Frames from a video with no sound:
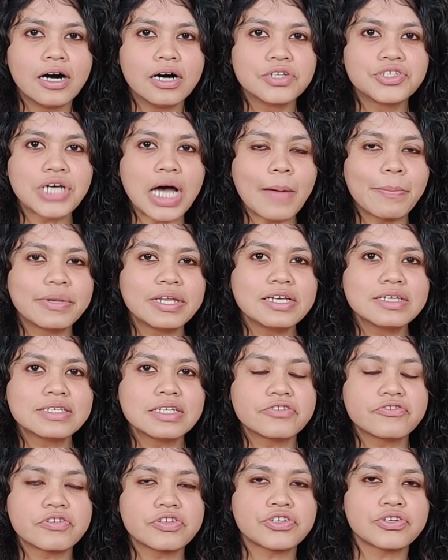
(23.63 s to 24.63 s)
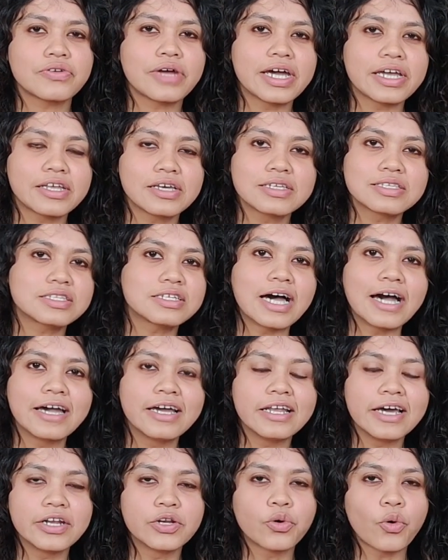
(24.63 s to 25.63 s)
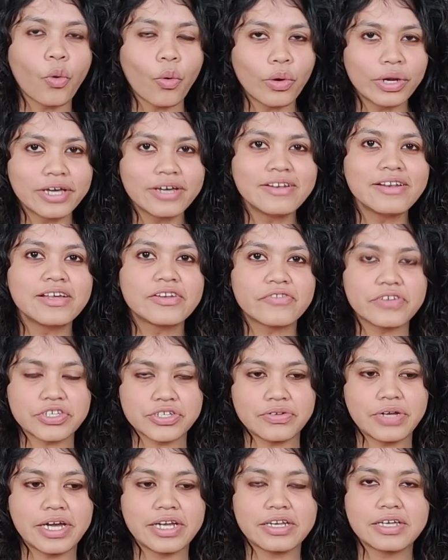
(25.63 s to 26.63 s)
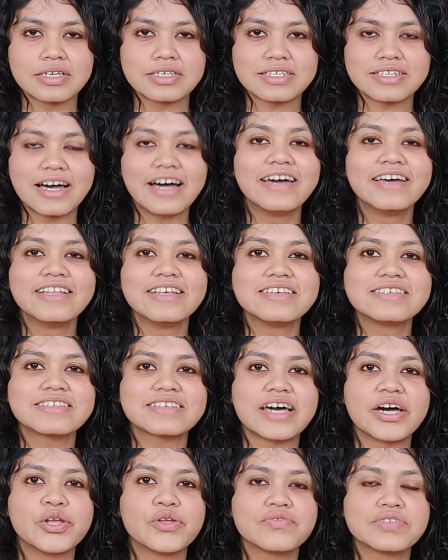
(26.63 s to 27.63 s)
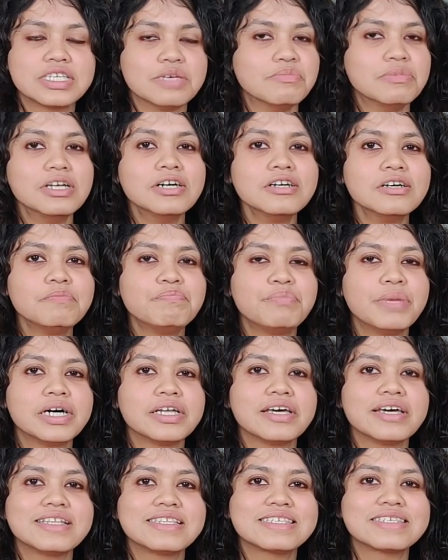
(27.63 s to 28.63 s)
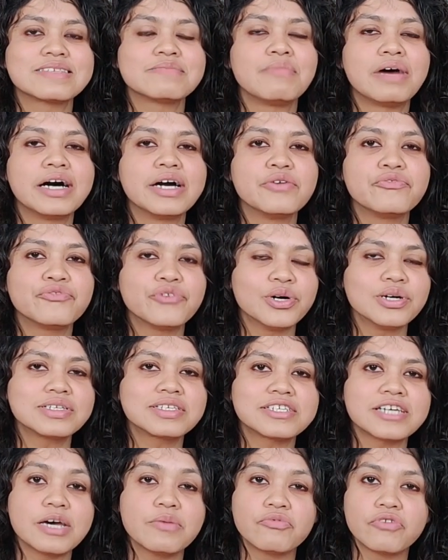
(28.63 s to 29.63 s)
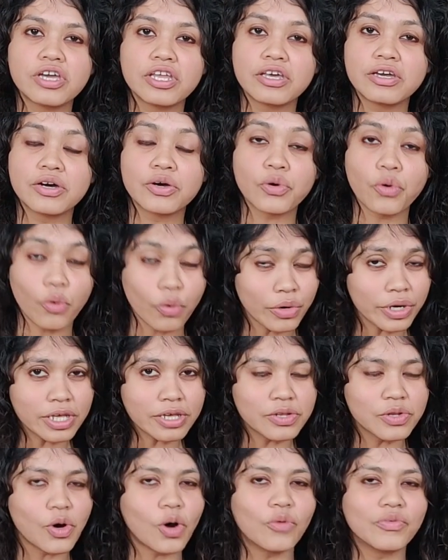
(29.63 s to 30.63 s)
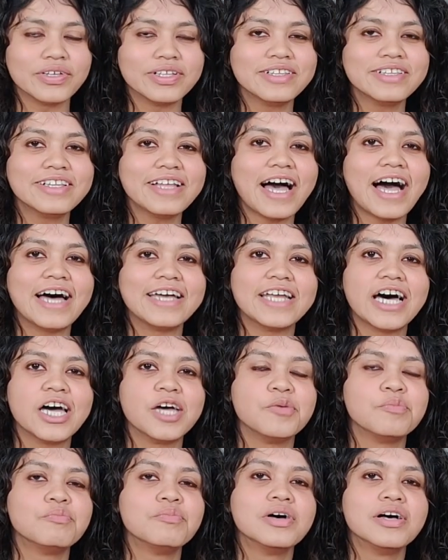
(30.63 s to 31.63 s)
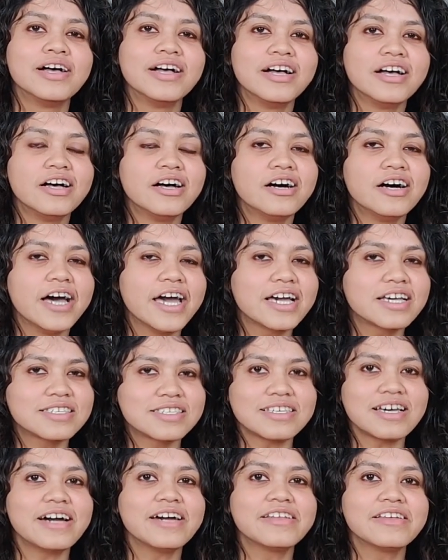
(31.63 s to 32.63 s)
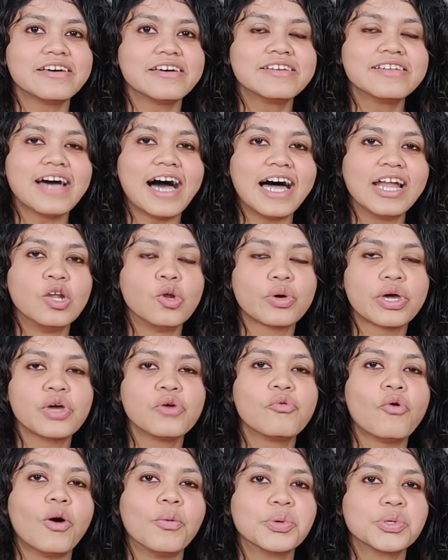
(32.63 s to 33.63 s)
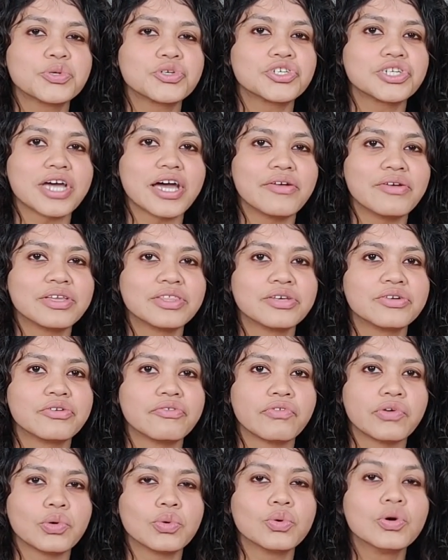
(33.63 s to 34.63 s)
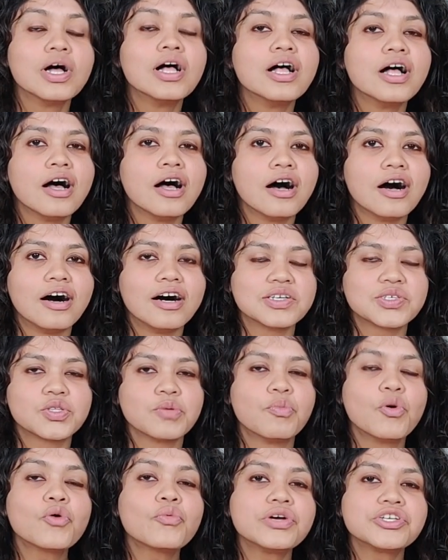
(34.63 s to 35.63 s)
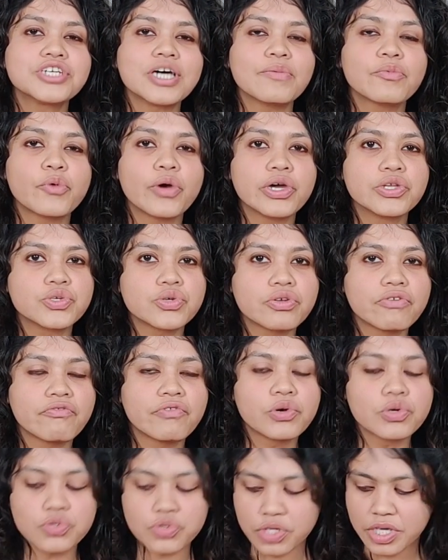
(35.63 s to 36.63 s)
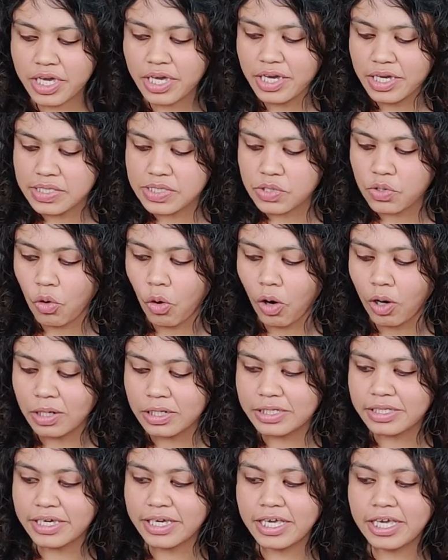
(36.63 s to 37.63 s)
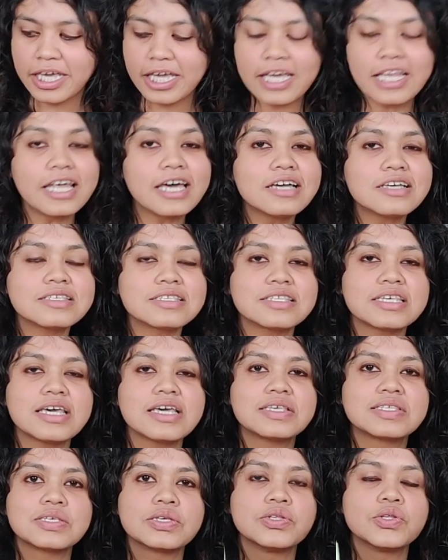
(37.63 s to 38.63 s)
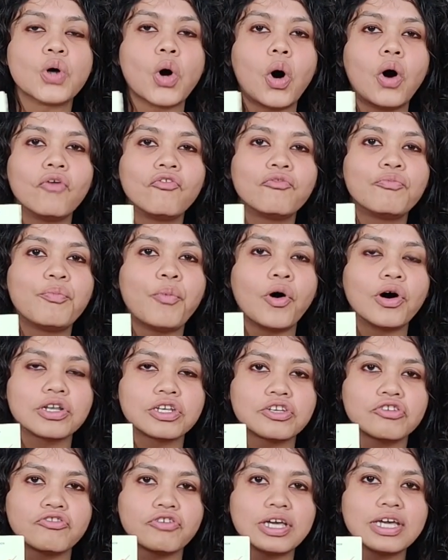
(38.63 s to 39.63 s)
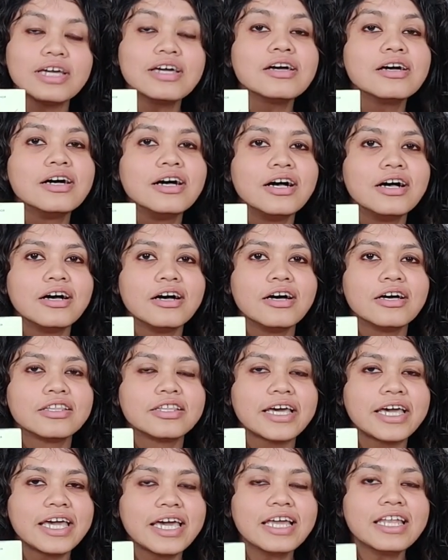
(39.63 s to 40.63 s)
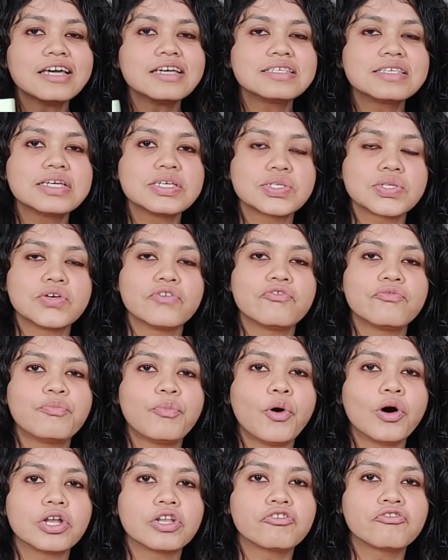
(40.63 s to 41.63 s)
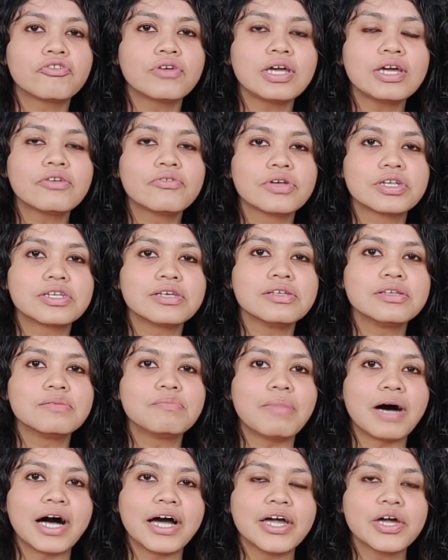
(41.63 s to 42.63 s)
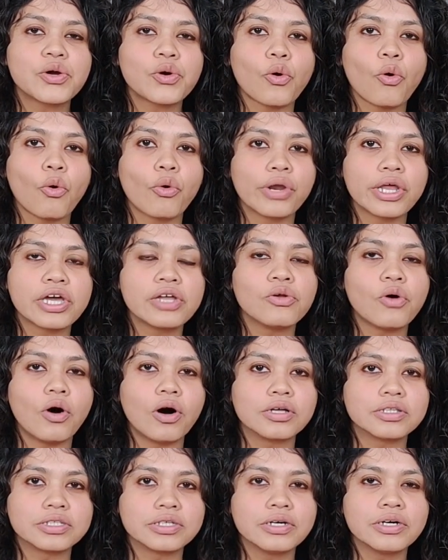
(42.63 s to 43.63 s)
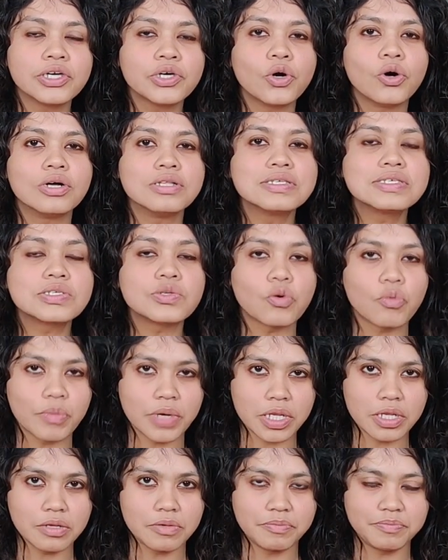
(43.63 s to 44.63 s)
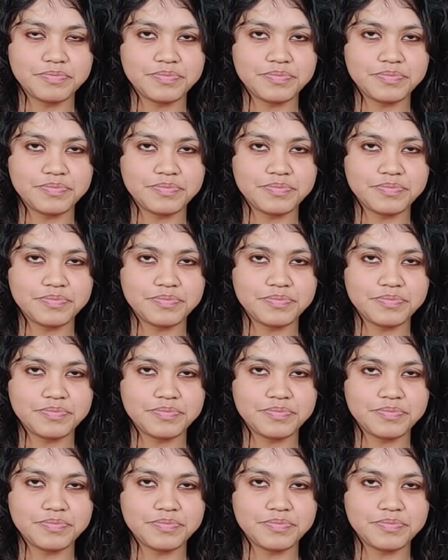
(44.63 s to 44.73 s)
Japanese literature writing style and Korean literature writing style is kind of similar, but it's my first time reading a Korean novel, and I'm excited and looking forward to sharing the review. So, the book which I'm going to review today is called The Healing Season of Pottery. The Healing Season of Pottery, written by Korean author Yeon Somin.